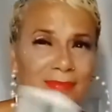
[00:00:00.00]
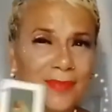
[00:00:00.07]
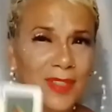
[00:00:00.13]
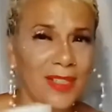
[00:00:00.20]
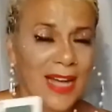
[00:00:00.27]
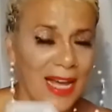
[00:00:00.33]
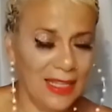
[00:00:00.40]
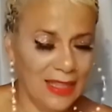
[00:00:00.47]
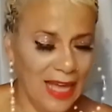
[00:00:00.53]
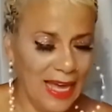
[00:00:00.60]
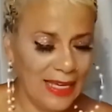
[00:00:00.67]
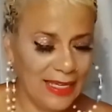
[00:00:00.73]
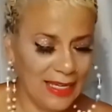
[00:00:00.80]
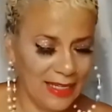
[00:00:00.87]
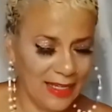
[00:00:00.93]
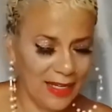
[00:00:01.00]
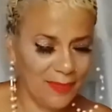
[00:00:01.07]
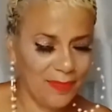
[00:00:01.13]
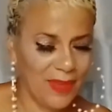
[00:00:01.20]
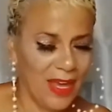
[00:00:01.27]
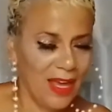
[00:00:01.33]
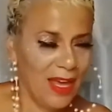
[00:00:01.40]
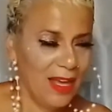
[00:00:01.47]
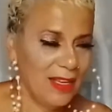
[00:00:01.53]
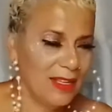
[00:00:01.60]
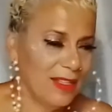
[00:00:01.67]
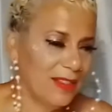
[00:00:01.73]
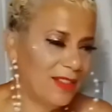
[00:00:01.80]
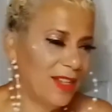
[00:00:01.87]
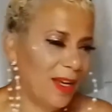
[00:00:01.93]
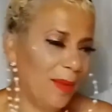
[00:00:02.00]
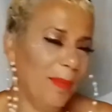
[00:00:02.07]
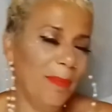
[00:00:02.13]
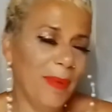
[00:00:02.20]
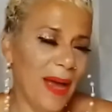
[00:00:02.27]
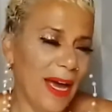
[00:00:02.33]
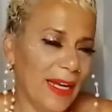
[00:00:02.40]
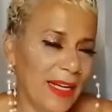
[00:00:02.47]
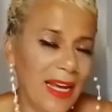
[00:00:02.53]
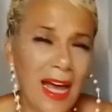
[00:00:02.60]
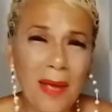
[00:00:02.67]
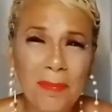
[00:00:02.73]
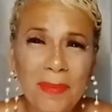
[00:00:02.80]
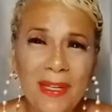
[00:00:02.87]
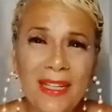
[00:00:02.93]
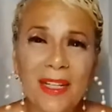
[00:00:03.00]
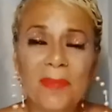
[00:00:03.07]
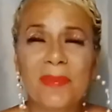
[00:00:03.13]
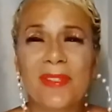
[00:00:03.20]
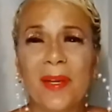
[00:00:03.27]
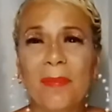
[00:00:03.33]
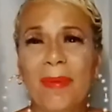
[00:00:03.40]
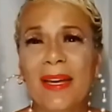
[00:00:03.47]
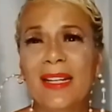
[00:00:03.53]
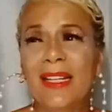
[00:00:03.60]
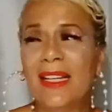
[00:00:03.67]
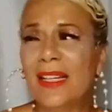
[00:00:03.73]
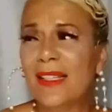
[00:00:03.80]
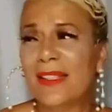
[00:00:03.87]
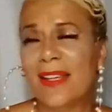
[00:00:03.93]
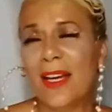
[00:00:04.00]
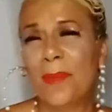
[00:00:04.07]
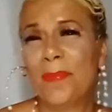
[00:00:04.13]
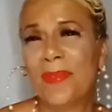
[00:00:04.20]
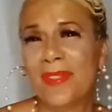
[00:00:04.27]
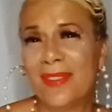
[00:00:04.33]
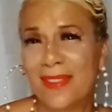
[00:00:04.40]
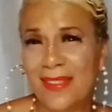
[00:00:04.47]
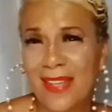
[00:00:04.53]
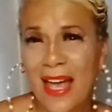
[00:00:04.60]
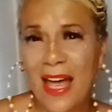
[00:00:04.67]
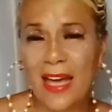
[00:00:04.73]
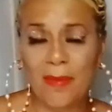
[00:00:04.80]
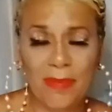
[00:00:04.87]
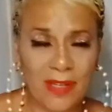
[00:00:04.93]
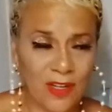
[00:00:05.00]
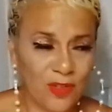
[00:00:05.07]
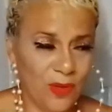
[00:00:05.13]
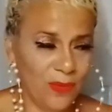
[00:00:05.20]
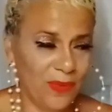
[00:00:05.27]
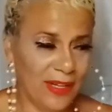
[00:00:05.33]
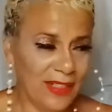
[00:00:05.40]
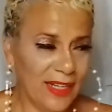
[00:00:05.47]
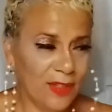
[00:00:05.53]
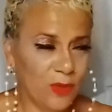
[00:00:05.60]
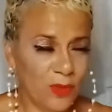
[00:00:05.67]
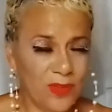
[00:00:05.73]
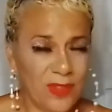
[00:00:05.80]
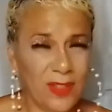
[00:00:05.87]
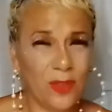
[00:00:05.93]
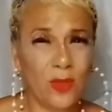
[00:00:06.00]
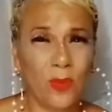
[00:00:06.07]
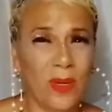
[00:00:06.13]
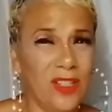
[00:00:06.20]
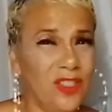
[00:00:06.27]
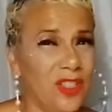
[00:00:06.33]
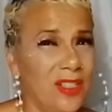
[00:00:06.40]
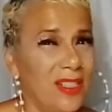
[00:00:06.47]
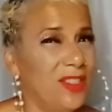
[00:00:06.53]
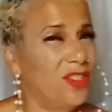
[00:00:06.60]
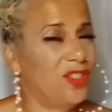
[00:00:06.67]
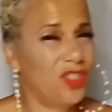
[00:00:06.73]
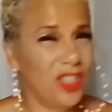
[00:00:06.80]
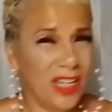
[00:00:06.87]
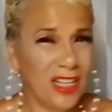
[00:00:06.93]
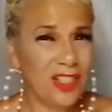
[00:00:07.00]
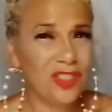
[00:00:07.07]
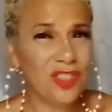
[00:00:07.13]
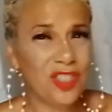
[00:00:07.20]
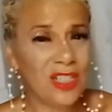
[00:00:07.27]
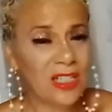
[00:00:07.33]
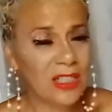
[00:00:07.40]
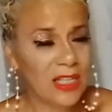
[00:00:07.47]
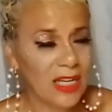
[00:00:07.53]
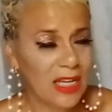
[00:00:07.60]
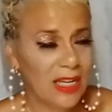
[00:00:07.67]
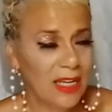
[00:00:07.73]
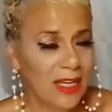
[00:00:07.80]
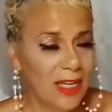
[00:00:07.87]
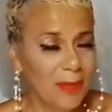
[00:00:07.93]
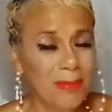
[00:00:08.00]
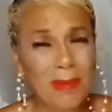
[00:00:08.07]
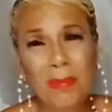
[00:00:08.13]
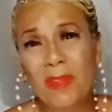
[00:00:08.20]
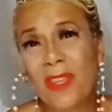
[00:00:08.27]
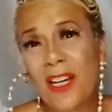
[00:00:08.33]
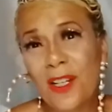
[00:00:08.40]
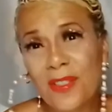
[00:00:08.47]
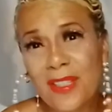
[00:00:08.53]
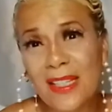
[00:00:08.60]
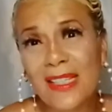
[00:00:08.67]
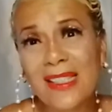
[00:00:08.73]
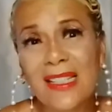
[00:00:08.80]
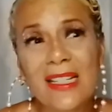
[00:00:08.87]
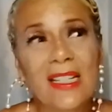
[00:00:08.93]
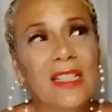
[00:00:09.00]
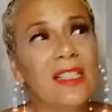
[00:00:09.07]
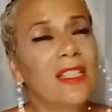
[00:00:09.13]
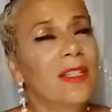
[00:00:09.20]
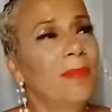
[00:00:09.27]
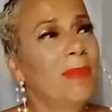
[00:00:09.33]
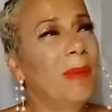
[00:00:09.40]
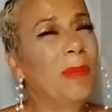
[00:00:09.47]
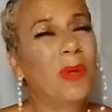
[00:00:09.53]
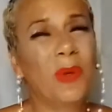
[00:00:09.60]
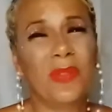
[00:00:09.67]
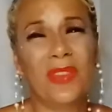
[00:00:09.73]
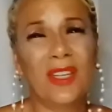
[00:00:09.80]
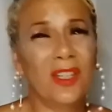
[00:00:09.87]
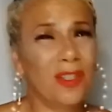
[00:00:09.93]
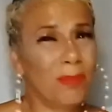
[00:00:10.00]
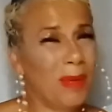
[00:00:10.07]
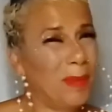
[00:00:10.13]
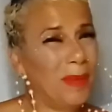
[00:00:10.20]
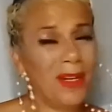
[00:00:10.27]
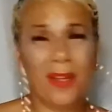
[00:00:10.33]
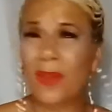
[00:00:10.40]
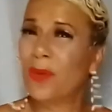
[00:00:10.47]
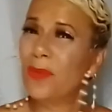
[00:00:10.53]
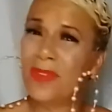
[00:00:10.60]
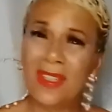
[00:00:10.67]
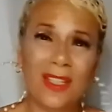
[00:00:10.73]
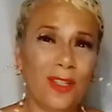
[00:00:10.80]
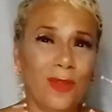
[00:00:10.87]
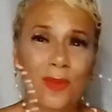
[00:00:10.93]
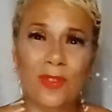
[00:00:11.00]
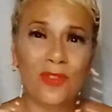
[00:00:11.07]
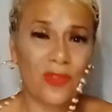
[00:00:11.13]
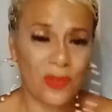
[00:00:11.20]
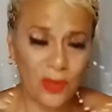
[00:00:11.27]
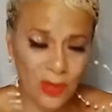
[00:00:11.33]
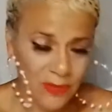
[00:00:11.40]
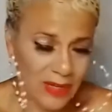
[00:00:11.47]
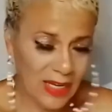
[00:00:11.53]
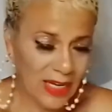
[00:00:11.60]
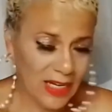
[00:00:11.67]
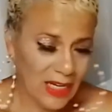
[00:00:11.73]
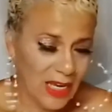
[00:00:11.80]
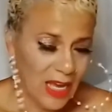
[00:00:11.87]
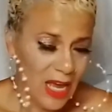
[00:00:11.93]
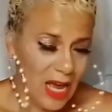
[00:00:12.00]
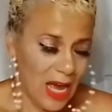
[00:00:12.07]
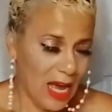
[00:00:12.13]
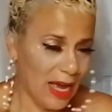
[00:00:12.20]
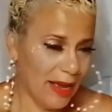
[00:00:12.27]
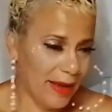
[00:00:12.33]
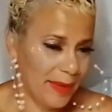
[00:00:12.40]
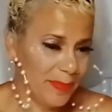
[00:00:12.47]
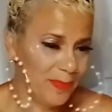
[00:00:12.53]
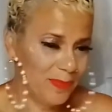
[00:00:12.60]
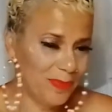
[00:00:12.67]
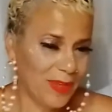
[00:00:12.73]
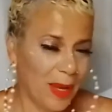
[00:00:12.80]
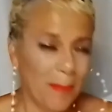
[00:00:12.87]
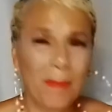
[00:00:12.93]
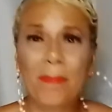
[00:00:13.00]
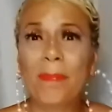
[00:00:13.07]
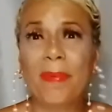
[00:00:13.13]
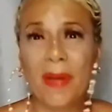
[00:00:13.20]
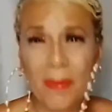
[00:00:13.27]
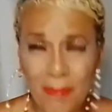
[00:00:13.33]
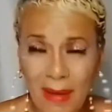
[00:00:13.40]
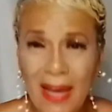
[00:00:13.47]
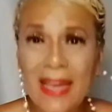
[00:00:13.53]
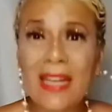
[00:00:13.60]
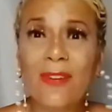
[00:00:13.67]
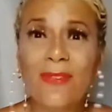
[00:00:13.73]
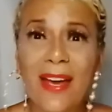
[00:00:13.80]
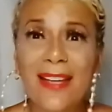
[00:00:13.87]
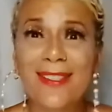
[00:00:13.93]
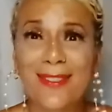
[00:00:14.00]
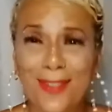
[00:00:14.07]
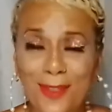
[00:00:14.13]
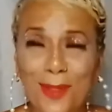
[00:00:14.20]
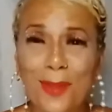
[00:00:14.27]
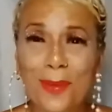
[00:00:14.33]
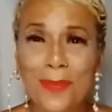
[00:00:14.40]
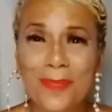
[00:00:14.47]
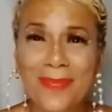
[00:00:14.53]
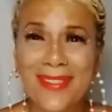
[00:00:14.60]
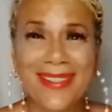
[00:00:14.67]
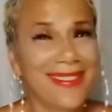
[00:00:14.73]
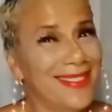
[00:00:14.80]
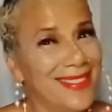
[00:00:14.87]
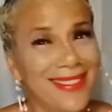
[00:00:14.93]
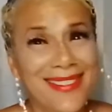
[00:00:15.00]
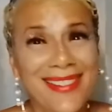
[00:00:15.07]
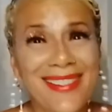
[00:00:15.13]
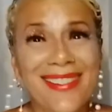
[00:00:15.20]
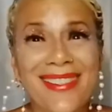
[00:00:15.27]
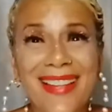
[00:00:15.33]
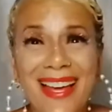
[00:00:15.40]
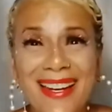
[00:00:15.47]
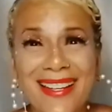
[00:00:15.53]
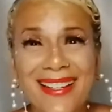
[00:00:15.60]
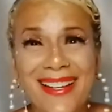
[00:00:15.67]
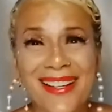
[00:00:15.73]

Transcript: You're not liking it. Somebody, I'm thinking of somebody is upset because your financial situation is changing. Maybe theirs isn't. Maybe don't think. Maybe they don't think you deserve it. Um, but my advice to you is to just let it